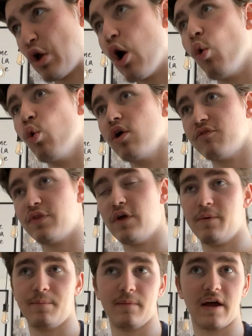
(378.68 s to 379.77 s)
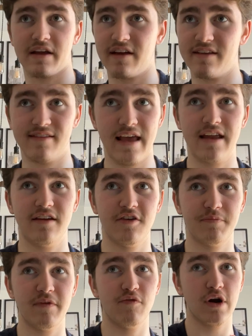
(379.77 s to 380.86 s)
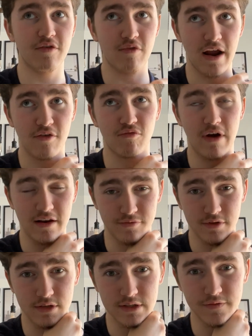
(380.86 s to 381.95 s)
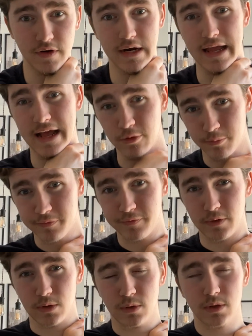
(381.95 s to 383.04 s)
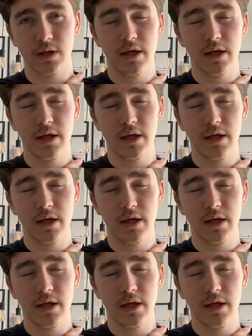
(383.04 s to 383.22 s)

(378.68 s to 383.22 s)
All of them, like I said, have been very relevant, very helpful.